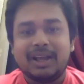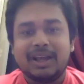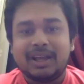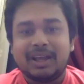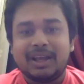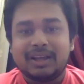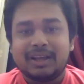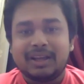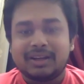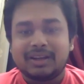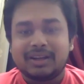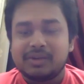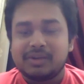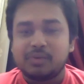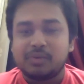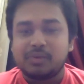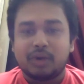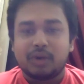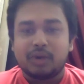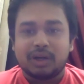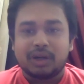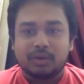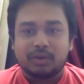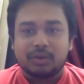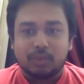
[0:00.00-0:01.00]
He
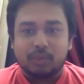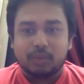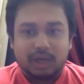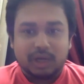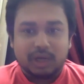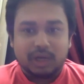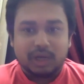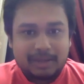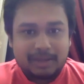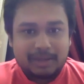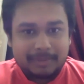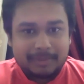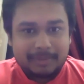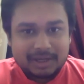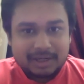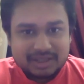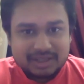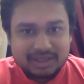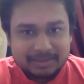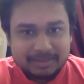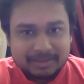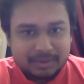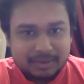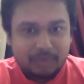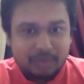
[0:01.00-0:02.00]
won World
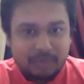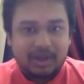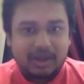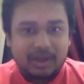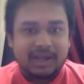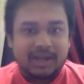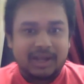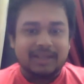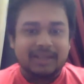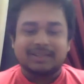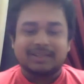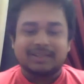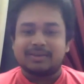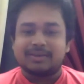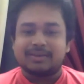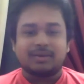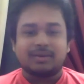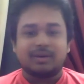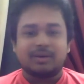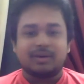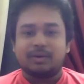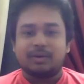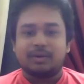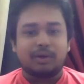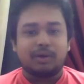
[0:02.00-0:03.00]
Championship twice,
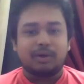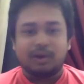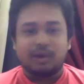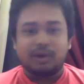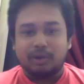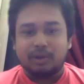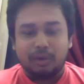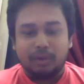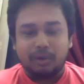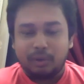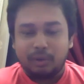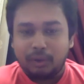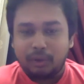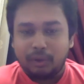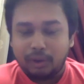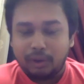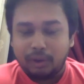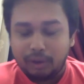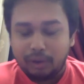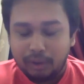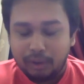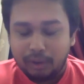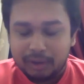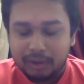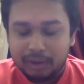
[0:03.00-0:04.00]

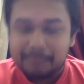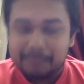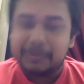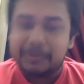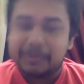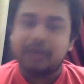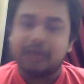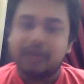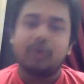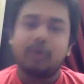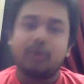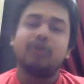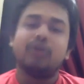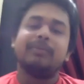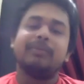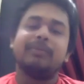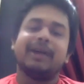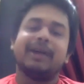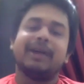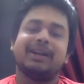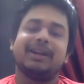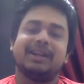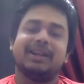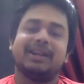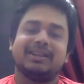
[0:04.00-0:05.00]
Olympic gold
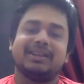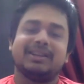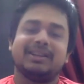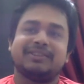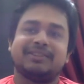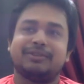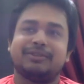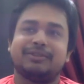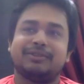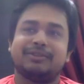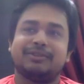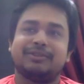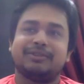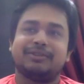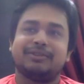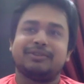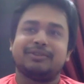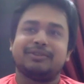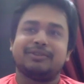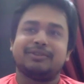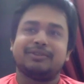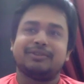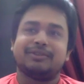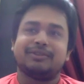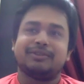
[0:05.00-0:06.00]
medalist. So
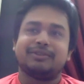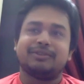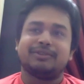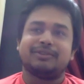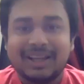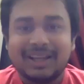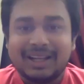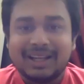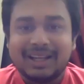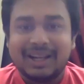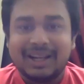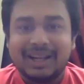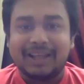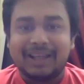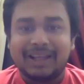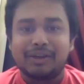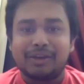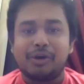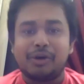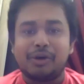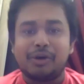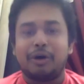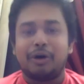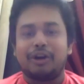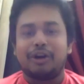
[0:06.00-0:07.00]
he's a like
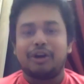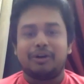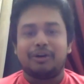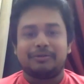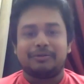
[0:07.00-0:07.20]
god of